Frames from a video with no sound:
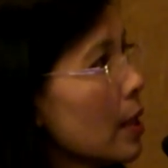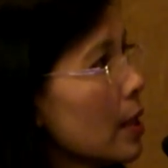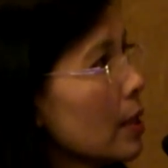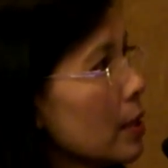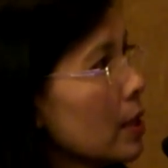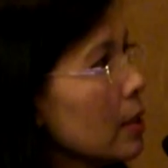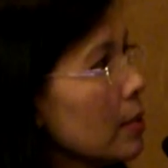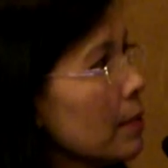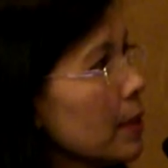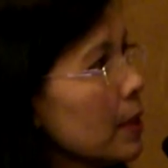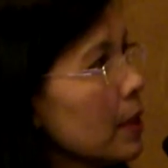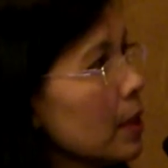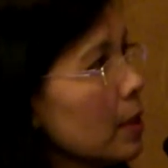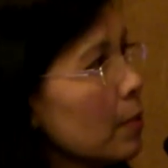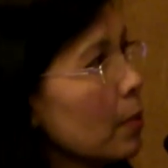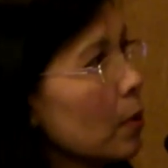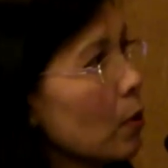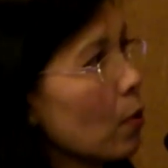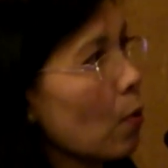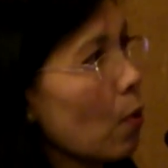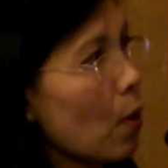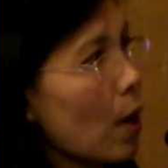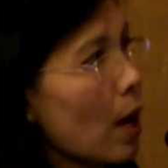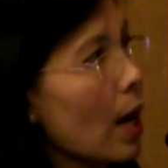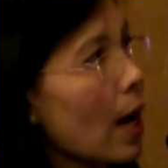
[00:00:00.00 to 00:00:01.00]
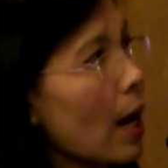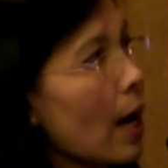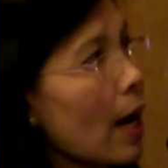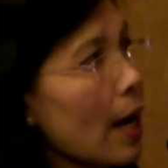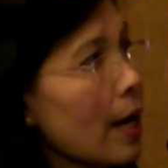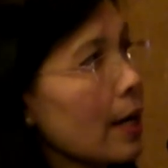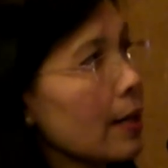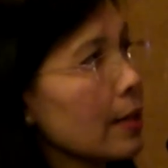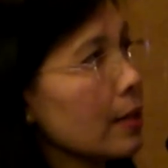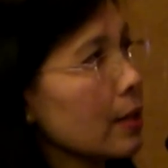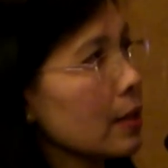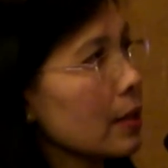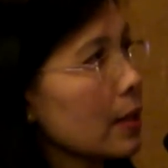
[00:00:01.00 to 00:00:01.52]
CBT
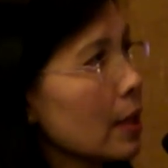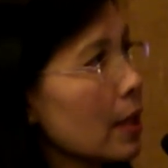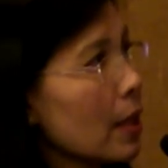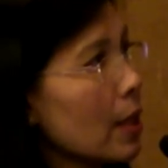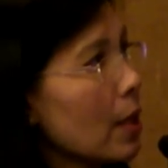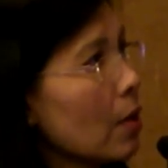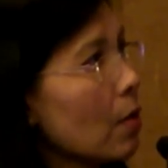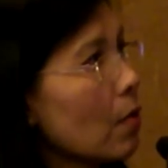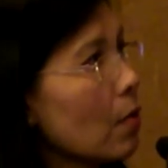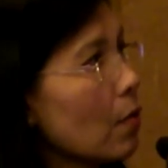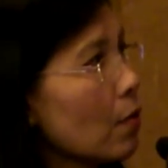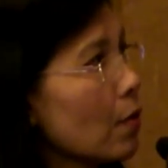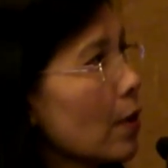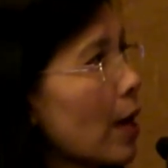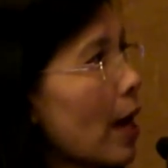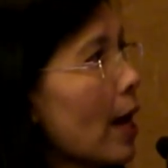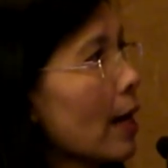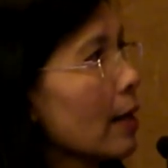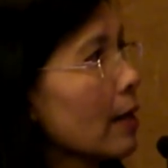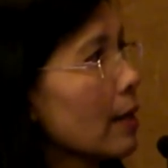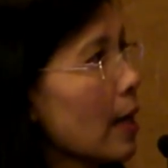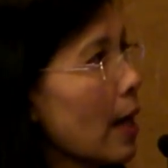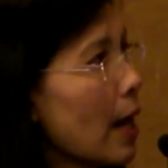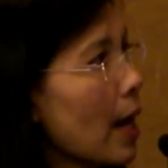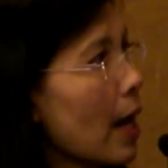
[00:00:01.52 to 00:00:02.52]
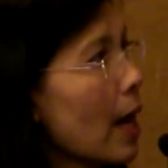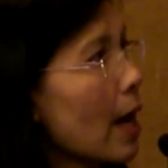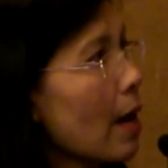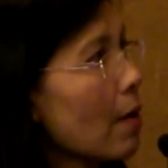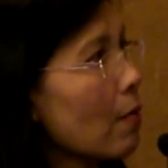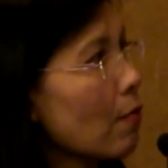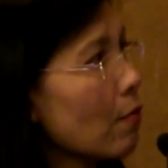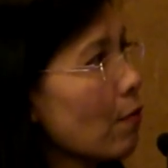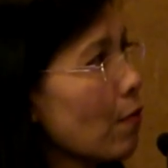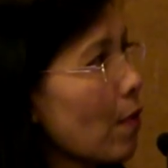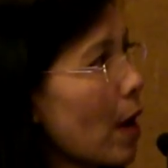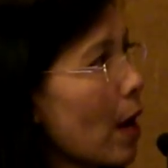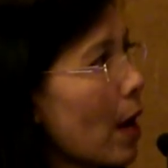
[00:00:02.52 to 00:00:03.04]
provides skills that
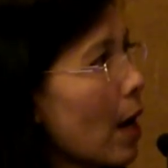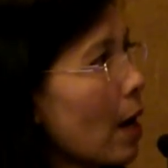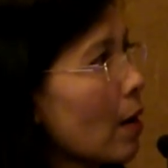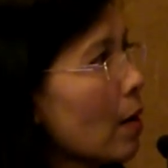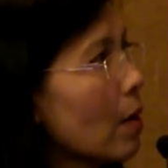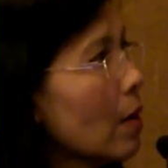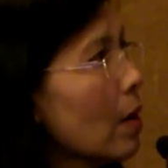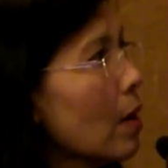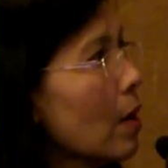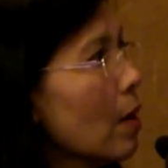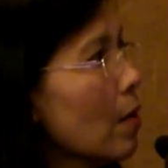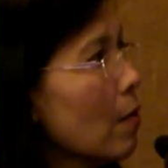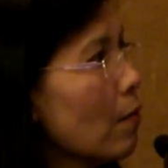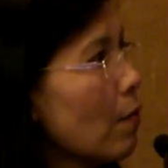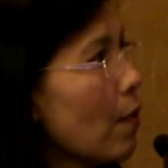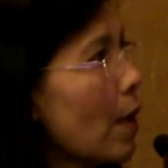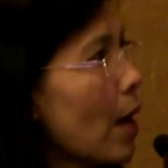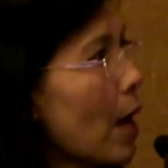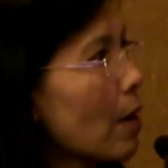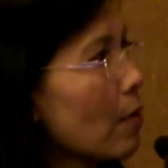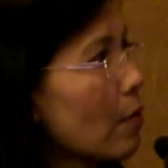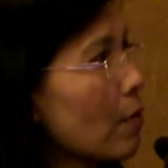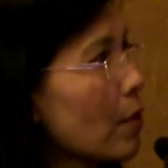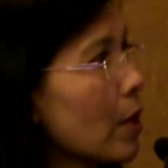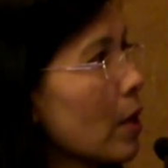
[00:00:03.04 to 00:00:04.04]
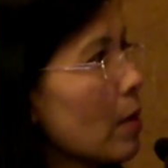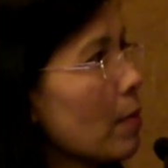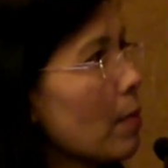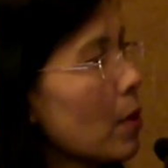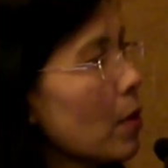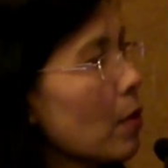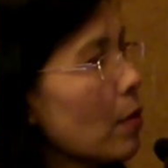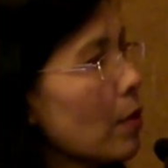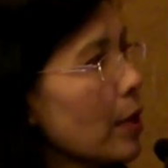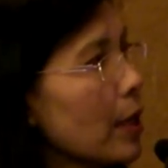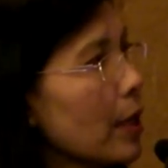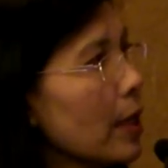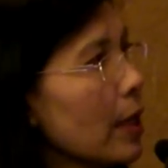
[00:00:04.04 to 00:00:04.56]
are
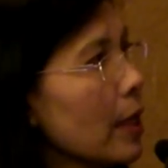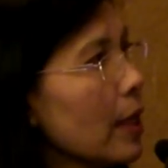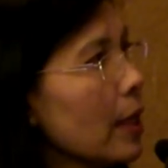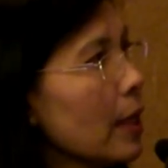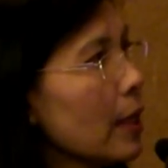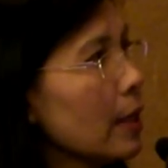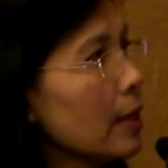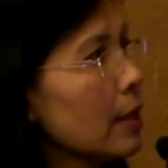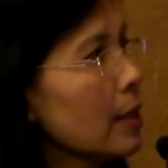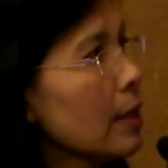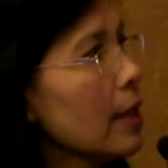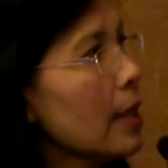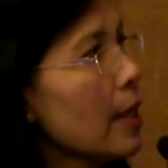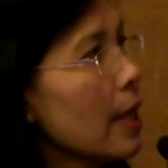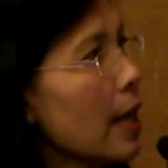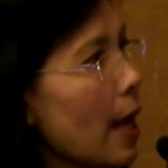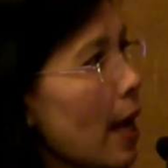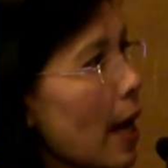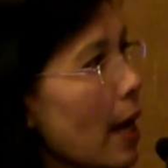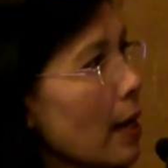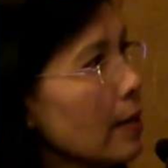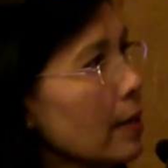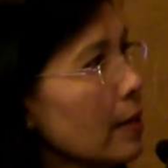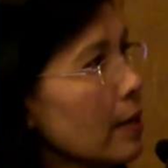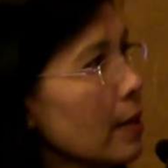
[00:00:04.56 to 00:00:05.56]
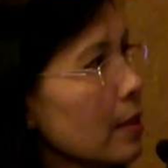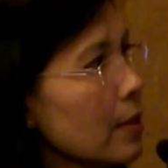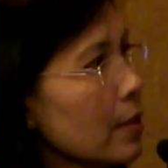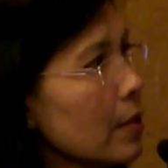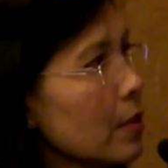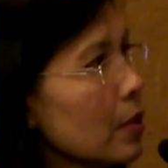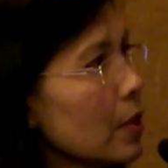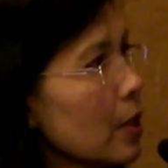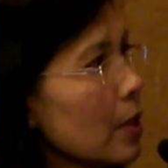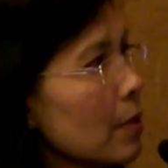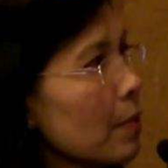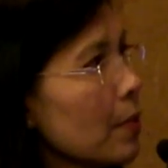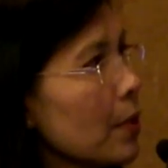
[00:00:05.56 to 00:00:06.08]
variable in
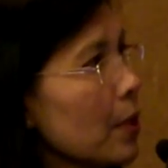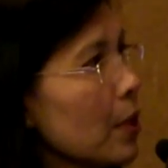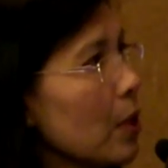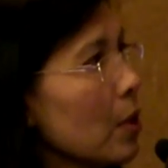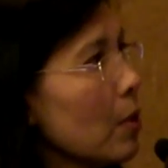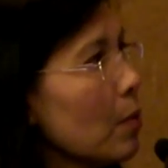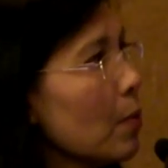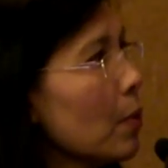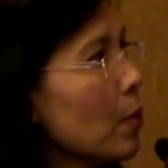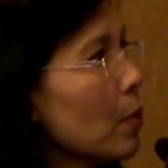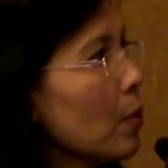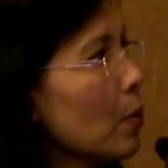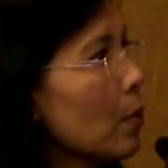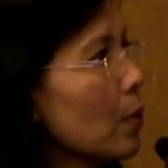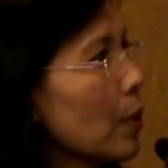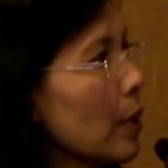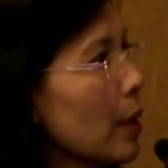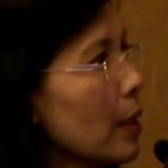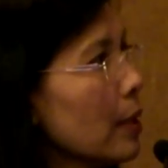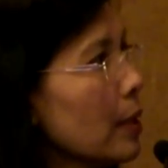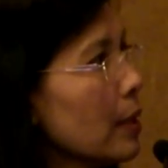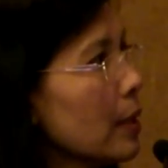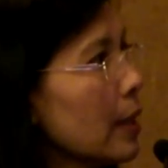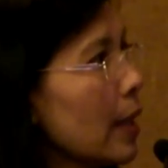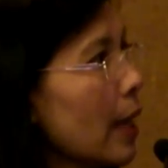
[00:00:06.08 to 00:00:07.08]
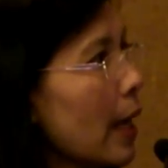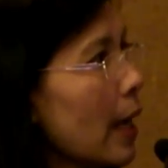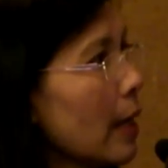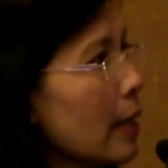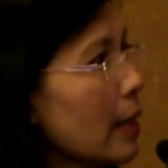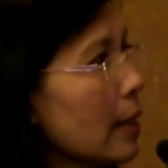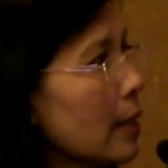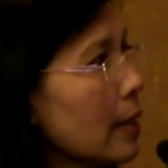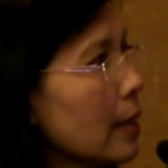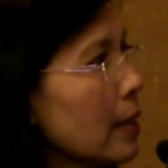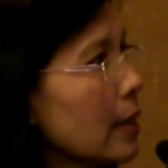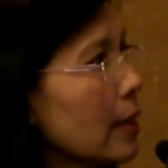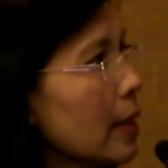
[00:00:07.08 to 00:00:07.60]
assisting people in
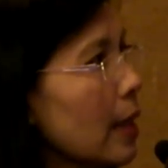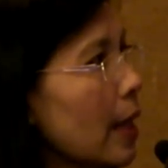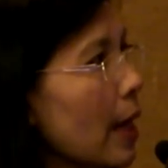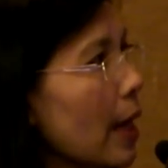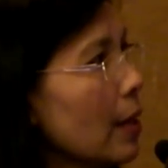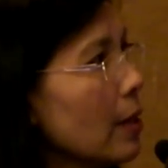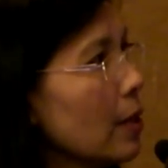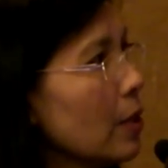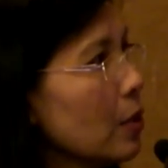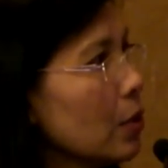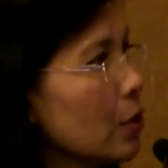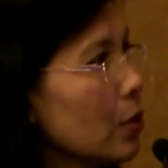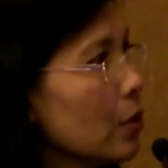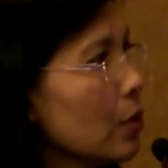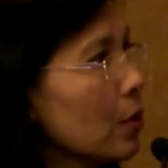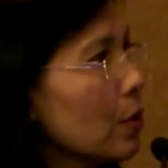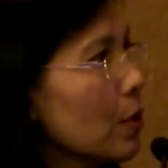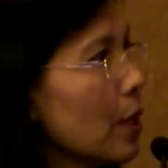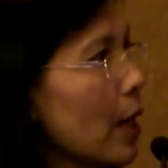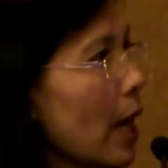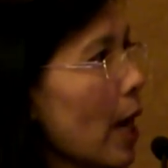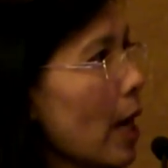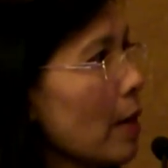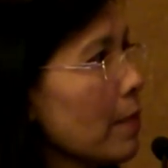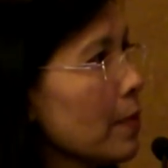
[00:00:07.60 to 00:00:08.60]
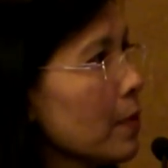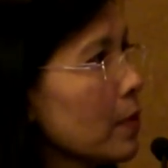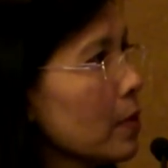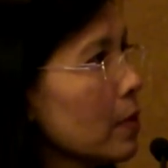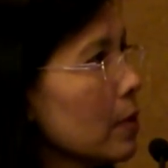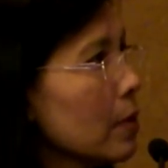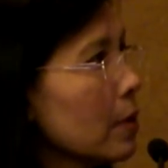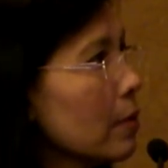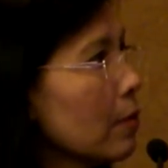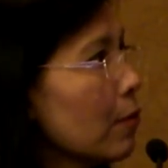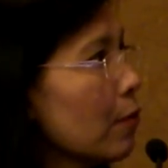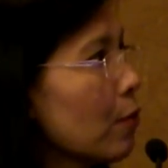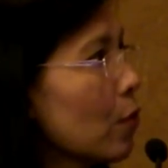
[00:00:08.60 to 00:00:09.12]
gaining energy
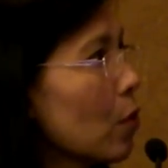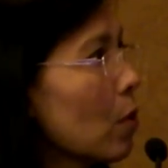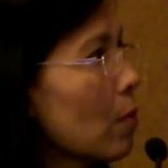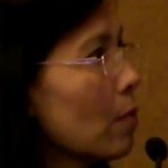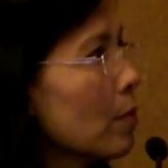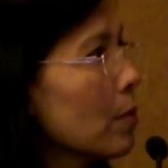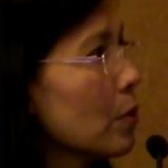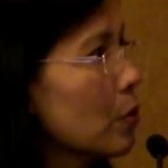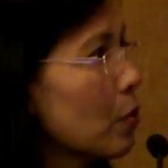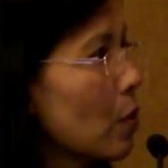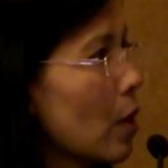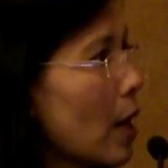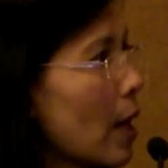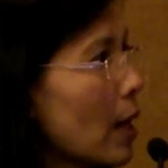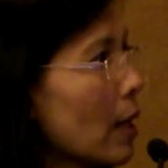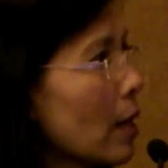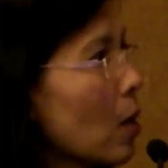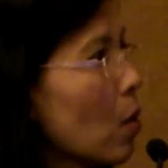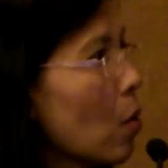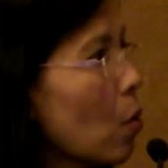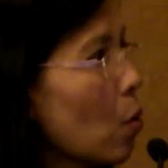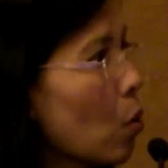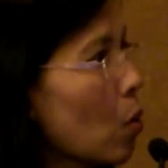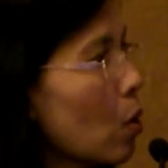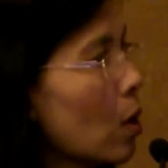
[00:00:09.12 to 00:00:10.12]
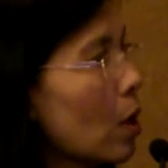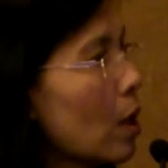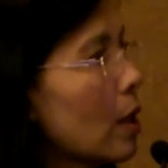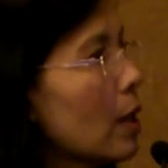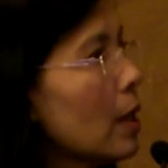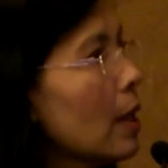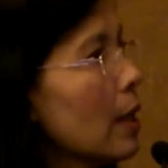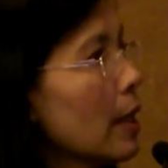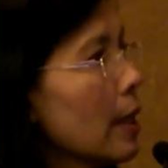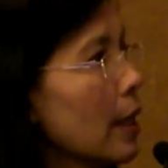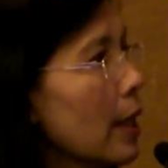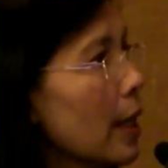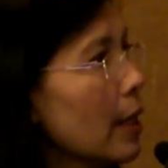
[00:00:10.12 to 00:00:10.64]
absent from drug or
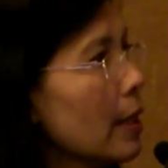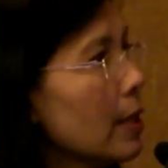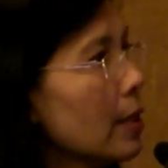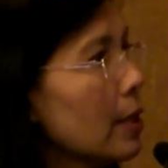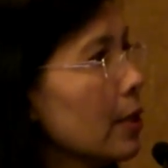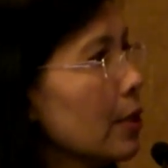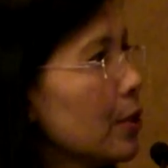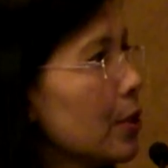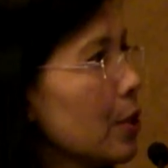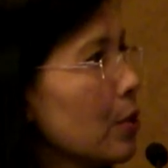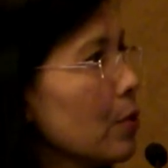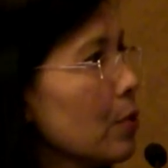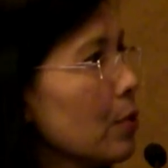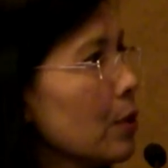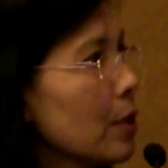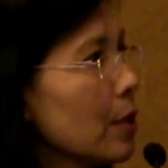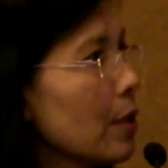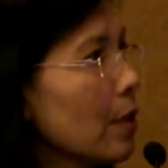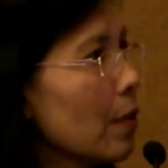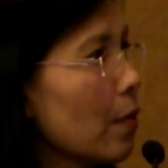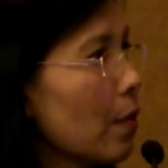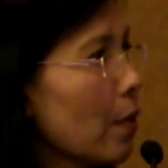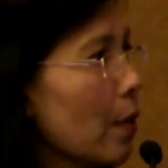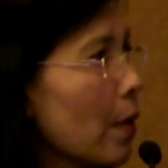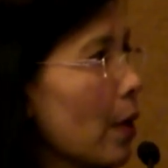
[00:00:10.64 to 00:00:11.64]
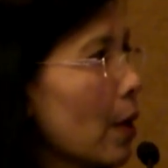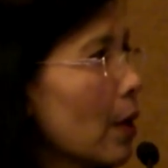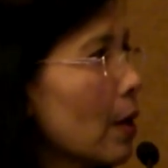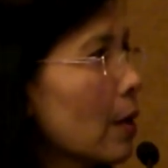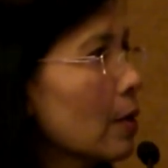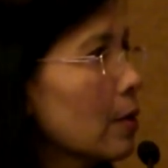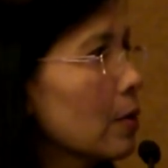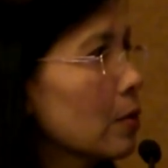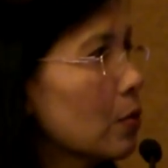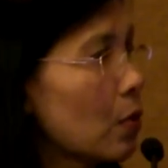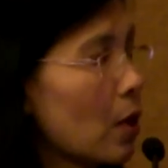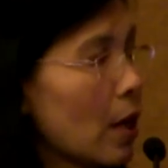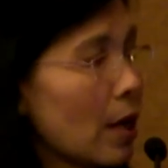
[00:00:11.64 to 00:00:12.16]
in reducing their
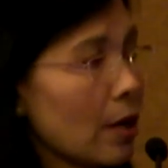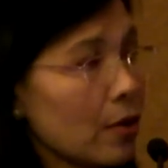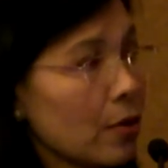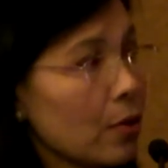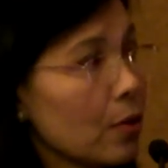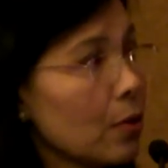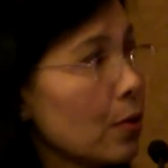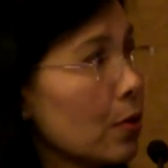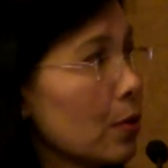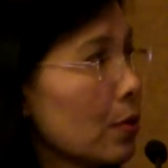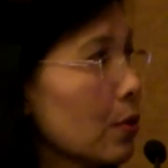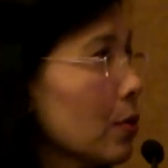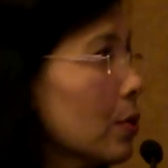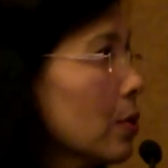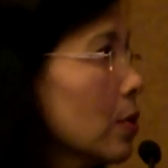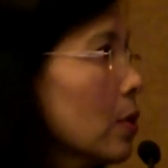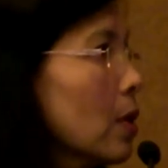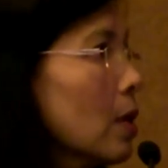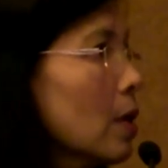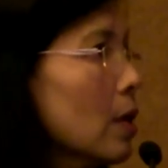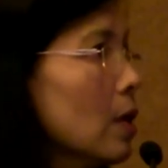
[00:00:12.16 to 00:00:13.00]
drug use.